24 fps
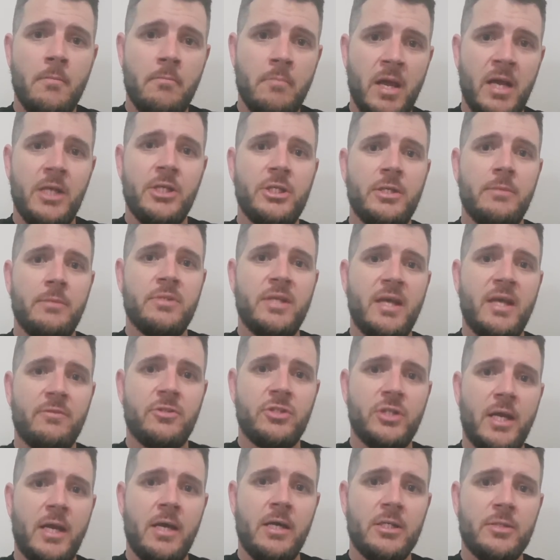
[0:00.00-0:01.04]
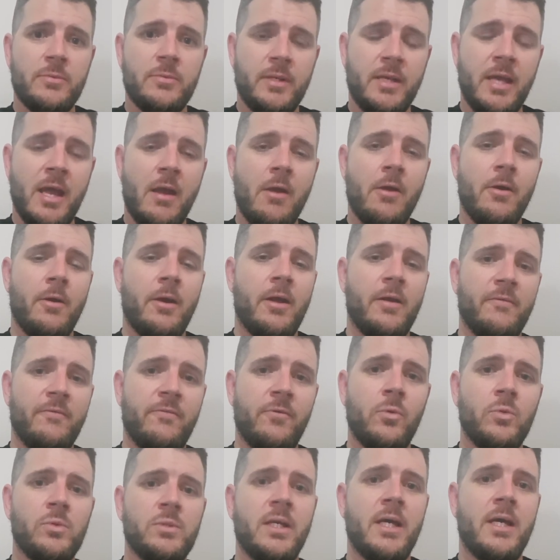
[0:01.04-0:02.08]
Many gyms have showers, but carrying around a
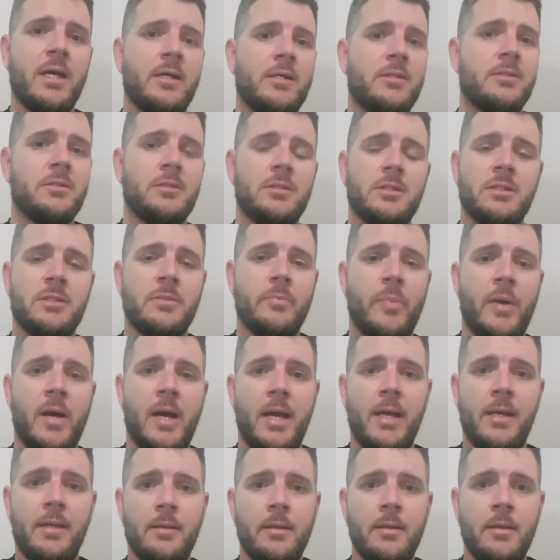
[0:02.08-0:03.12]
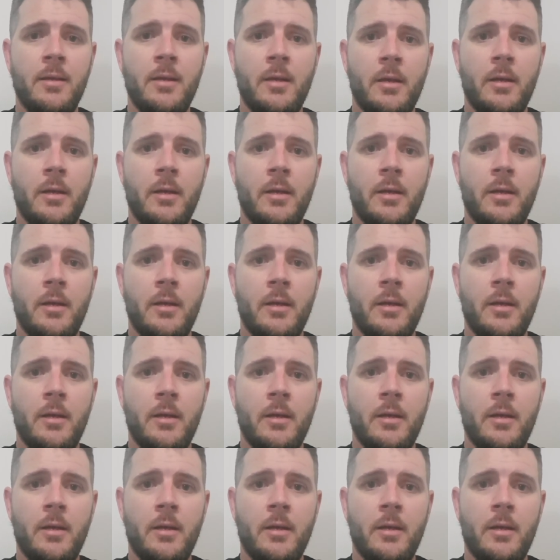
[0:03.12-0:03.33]
full towel is just a pain.